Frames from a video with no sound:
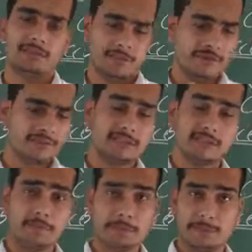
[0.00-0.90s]
The first
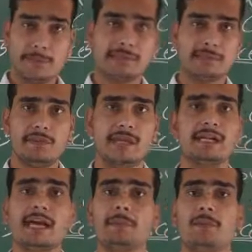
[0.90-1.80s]
is a specific
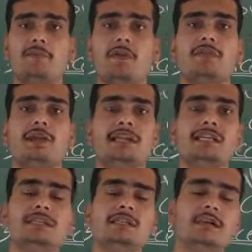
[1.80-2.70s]
type of offer,
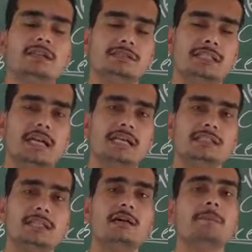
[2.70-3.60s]
and in a second
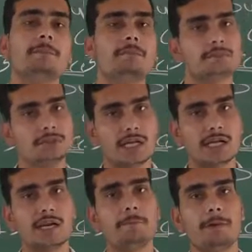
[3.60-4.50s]
is a
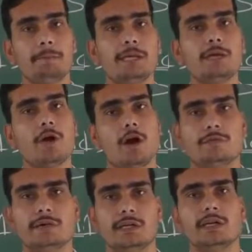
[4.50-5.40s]
general public
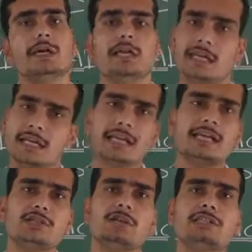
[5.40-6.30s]
offer. In a
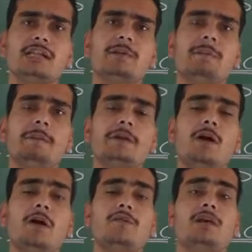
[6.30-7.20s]
case of general
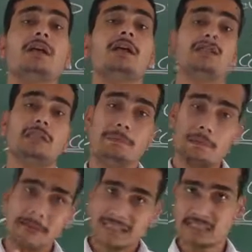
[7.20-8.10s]
public offer, the
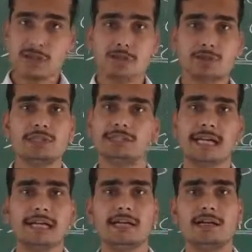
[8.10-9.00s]
public is also
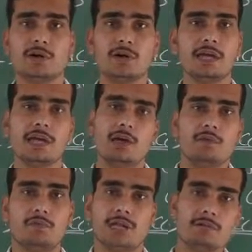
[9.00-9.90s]
decided.
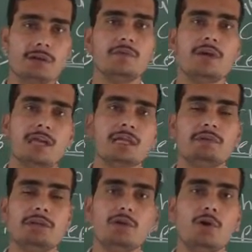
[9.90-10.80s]
Okay, whenever we are
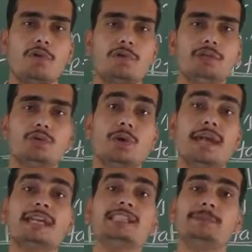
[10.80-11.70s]
giving to offer to
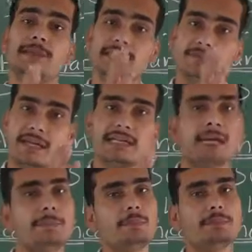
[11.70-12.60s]
any specified
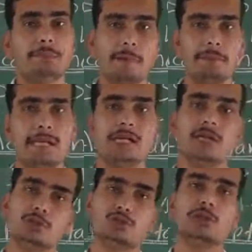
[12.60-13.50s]
type of the public,
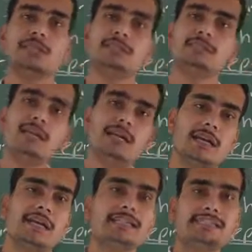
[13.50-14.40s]
so it is
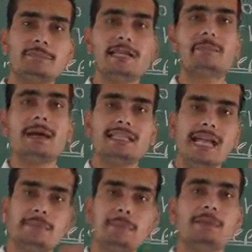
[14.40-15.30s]
generally accepted by
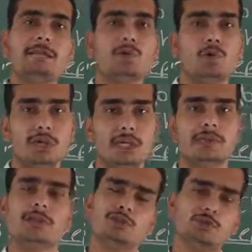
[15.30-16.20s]
that public
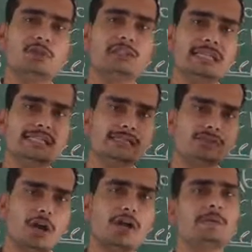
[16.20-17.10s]
only. So in
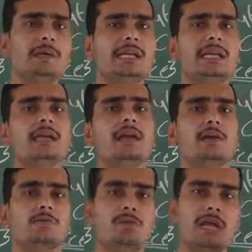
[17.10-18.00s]
short meaning,
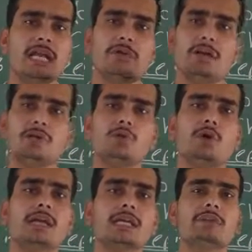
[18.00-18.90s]
whenever
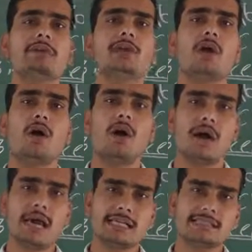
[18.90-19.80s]
you are
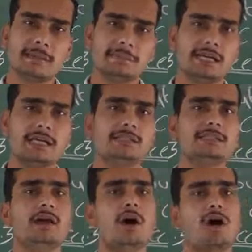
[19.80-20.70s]
giving
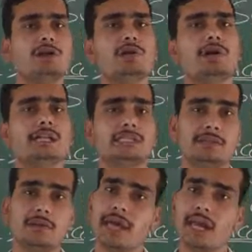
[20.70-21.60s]
acceptance or you are
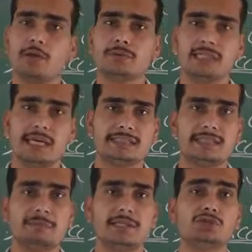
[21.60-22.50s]
receiving an
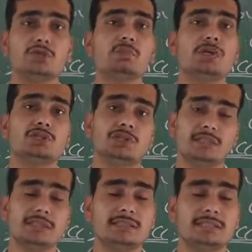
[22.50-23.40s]
acceptance, you must
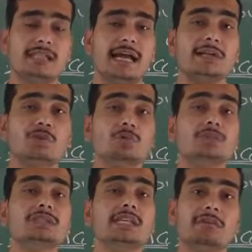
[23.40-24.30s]
see that
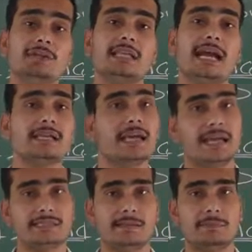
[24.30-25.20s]
who is giving that
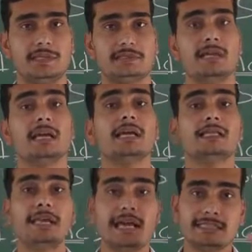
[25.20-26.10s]
acceptance.
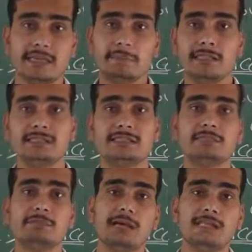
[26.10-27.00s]
The
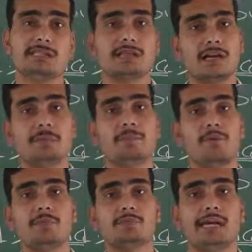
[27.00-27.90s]
acceptance must come
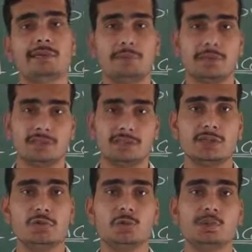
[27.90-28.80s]
from that
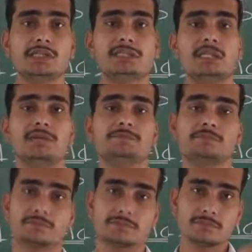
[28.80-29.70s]
person who is
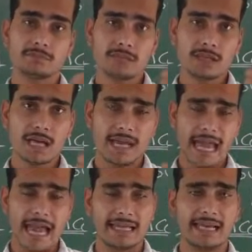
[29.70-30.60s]

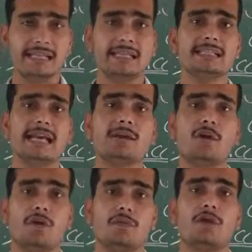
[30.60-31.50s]
getting that
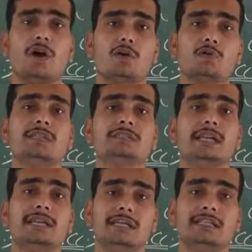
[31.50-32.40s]
offer or who is
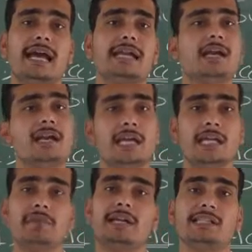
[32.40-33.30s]
getting that
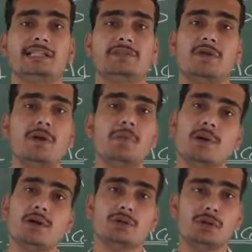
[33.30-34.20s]
invitation from
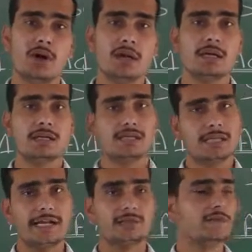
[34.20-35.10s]
your
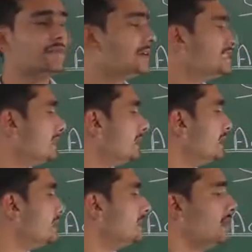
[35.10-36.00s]
side. The first thing
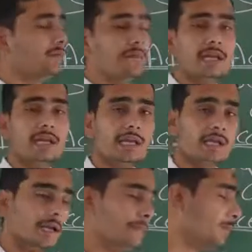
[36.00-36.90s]
is
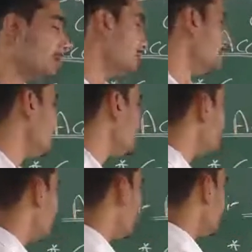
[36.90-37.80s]
very important. Then the
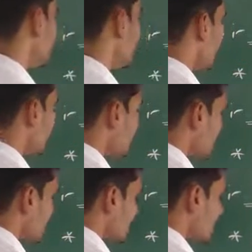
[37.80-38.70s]
second thing is
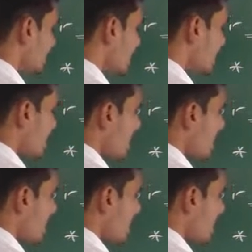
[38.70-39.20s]
the